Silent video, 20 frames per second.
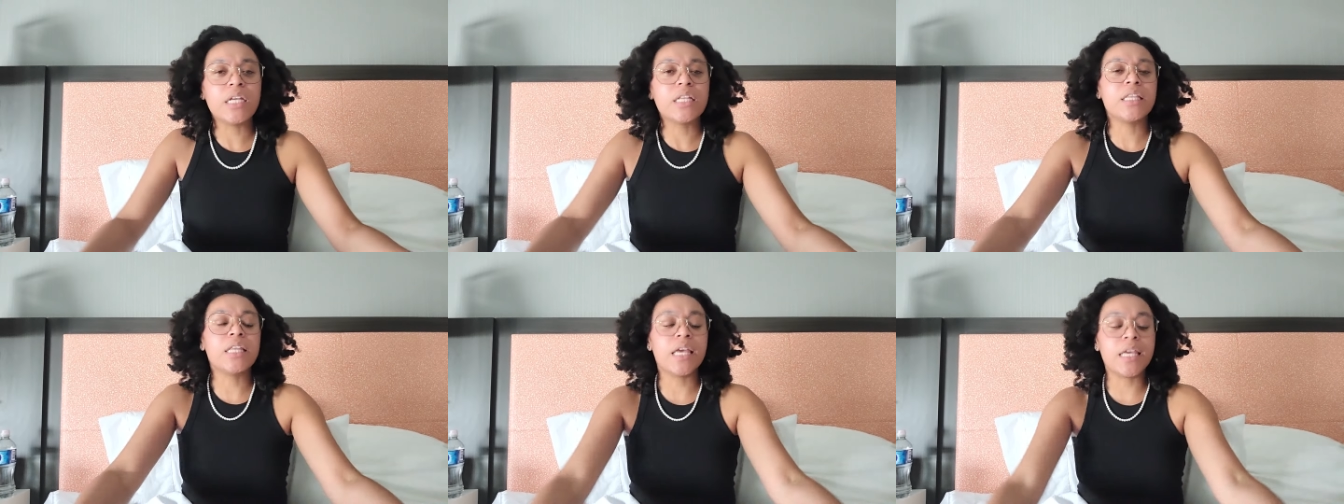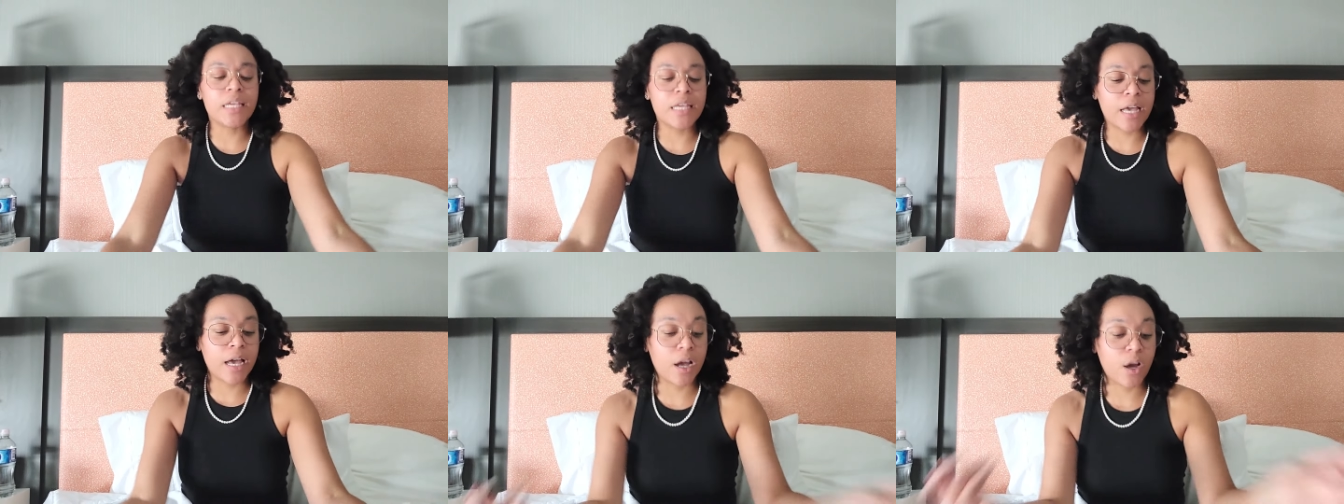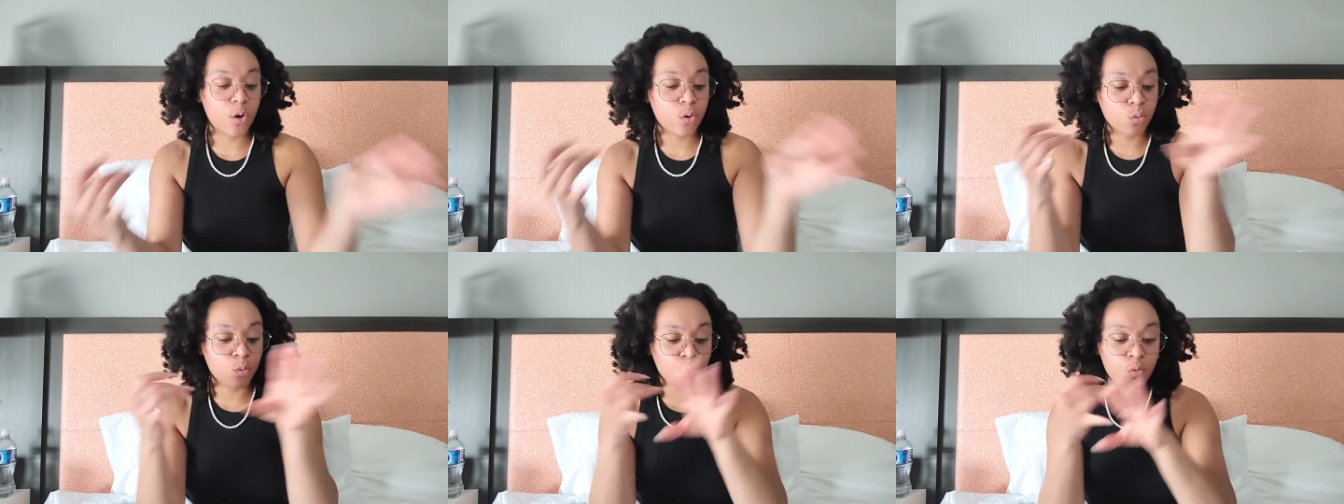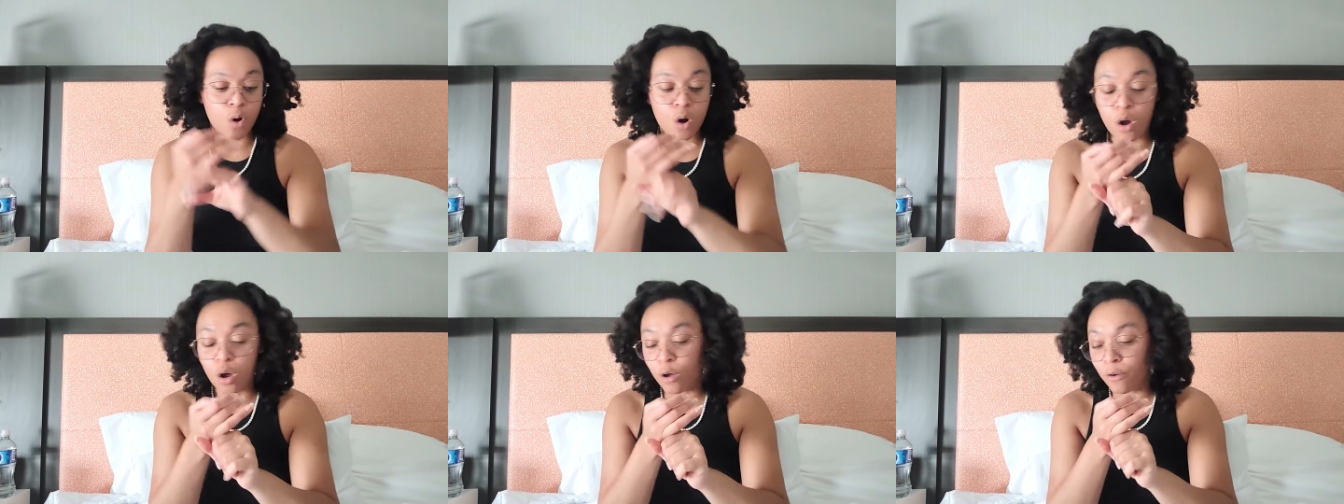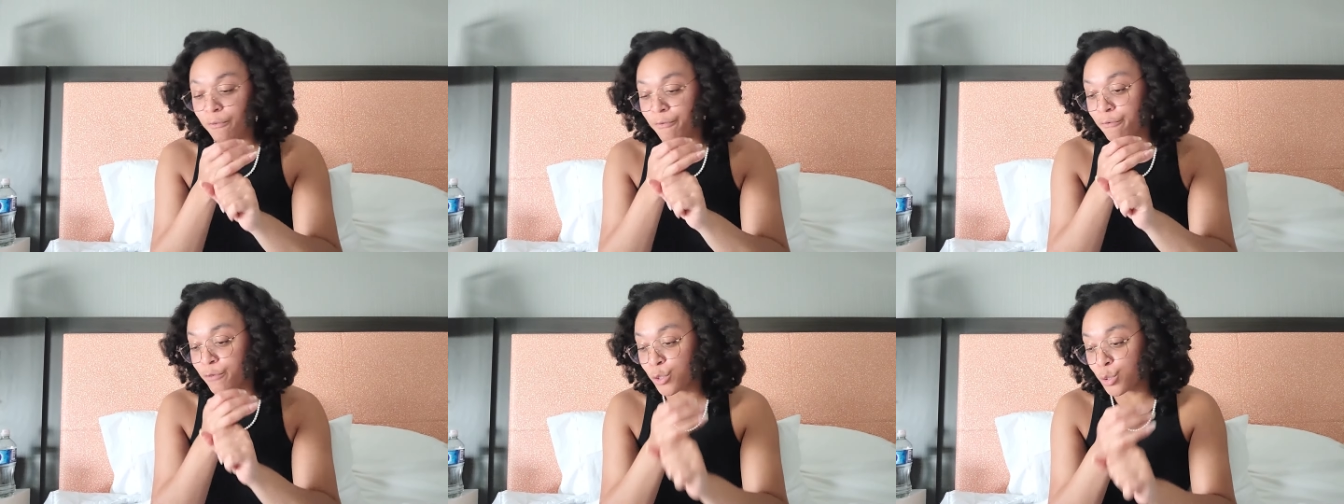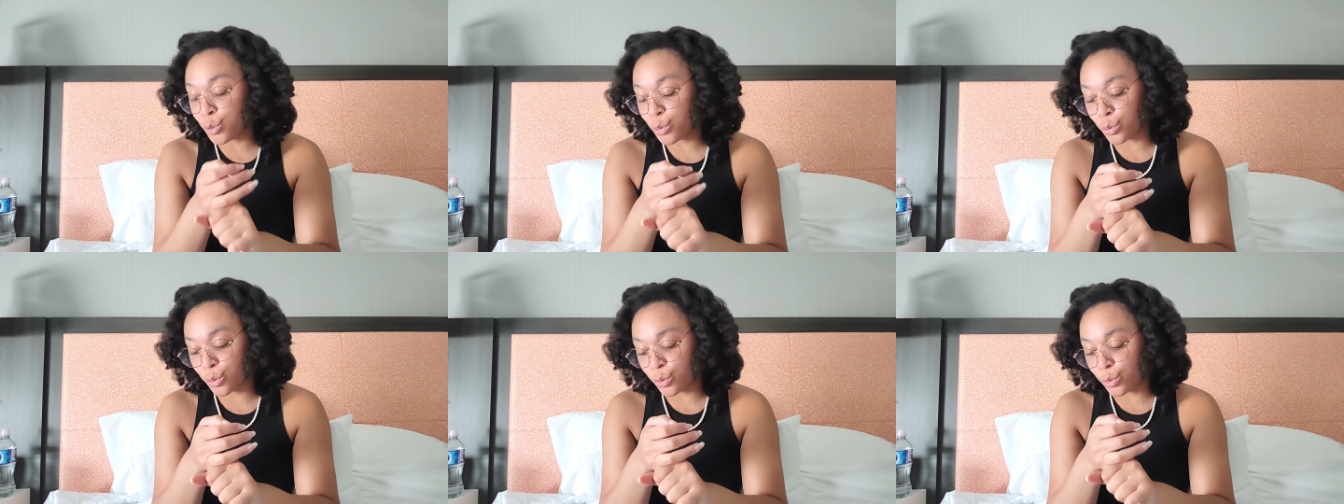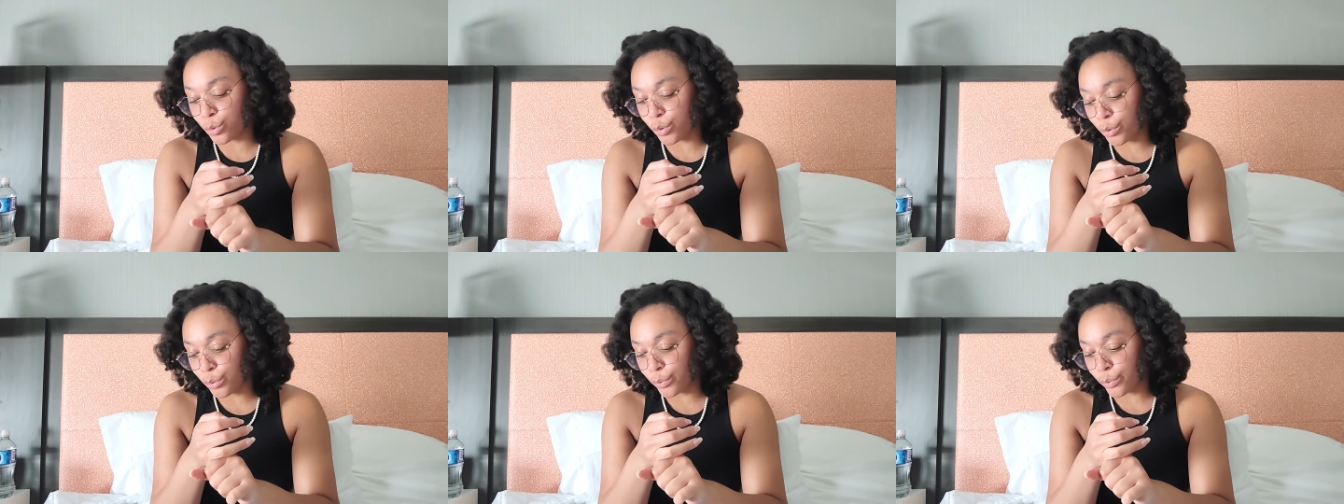They got raw
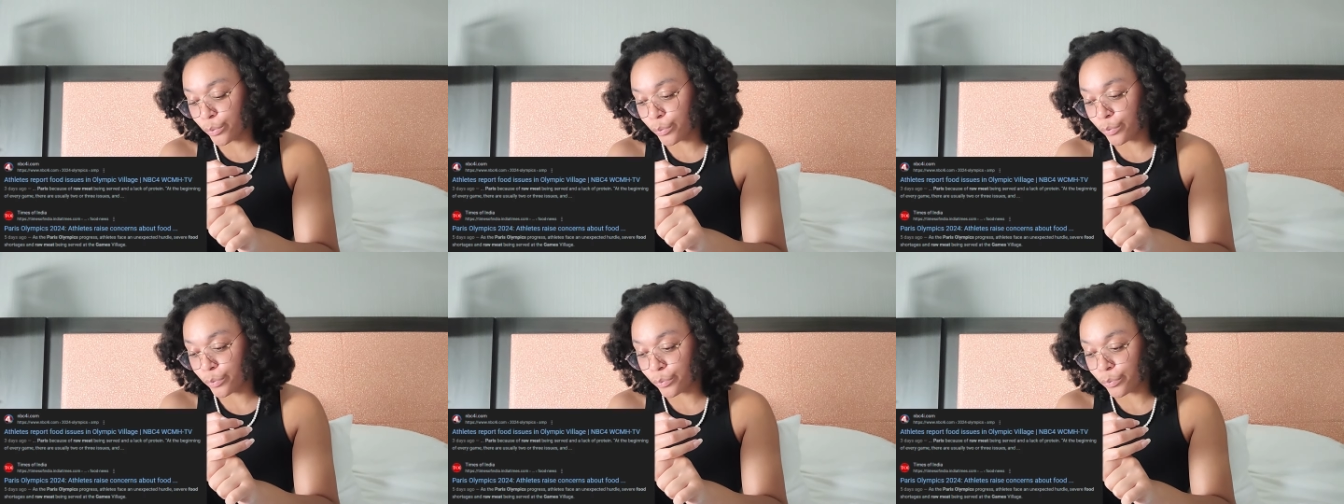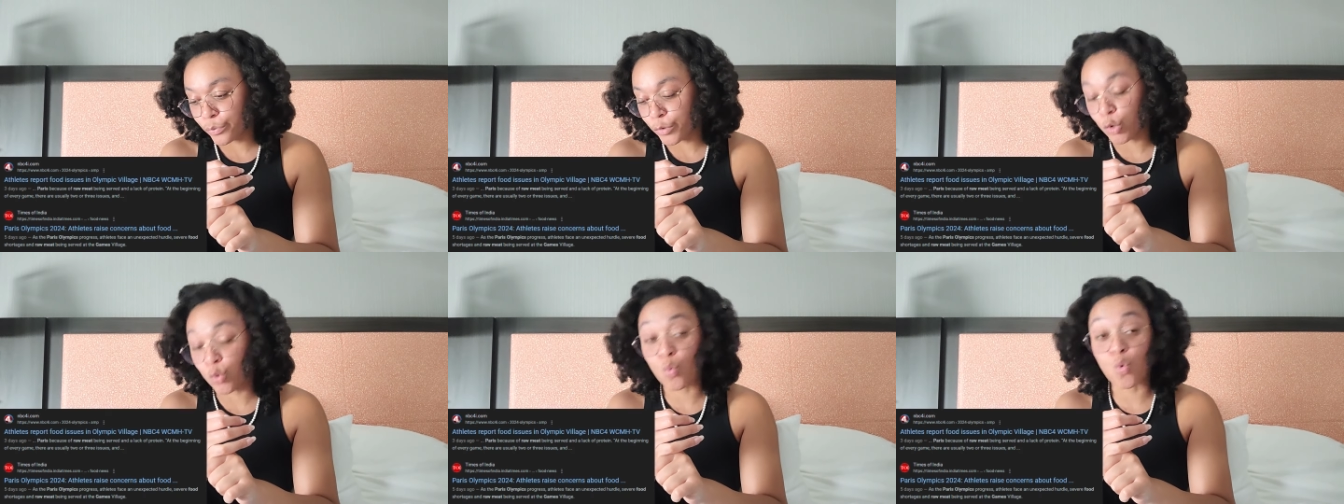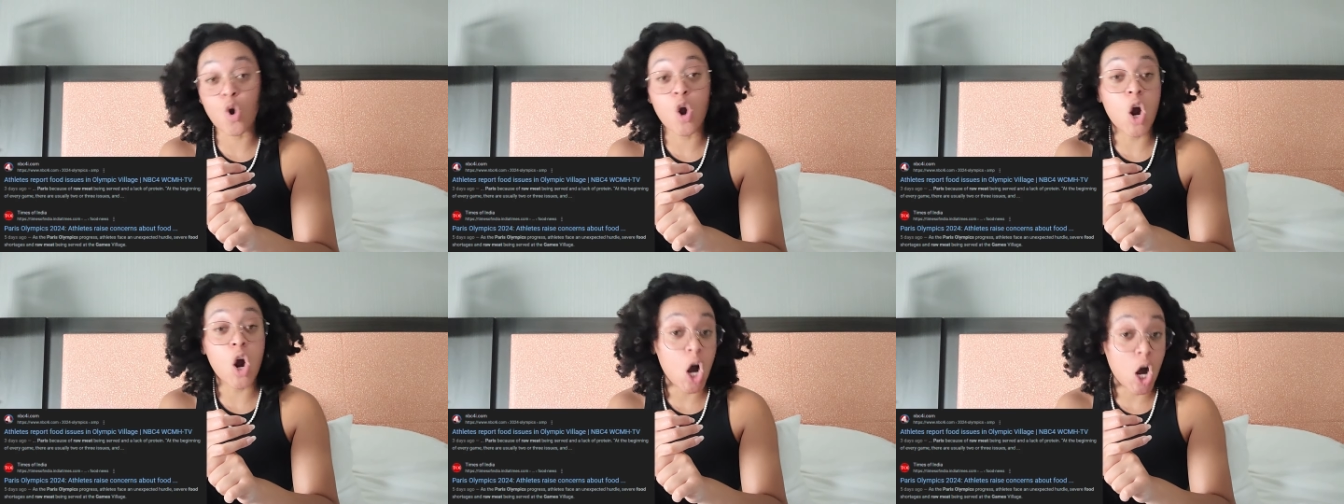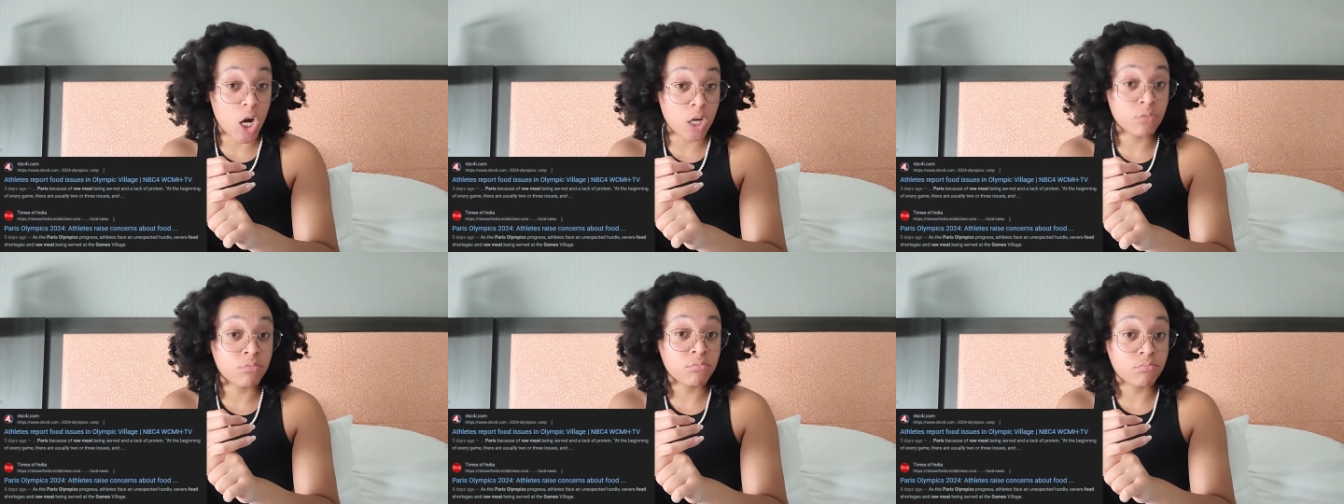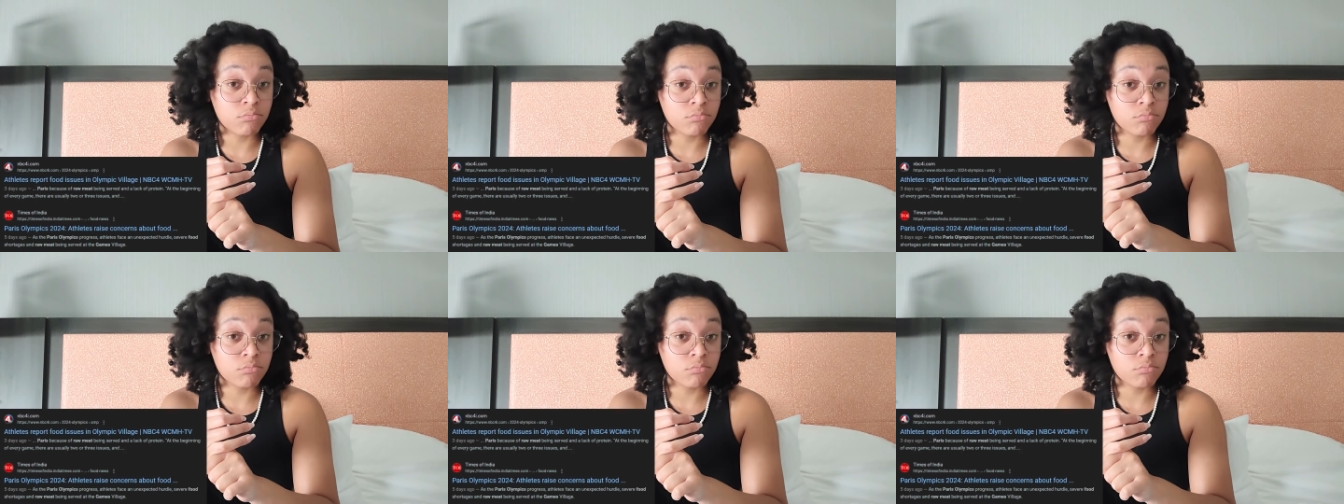food, raw,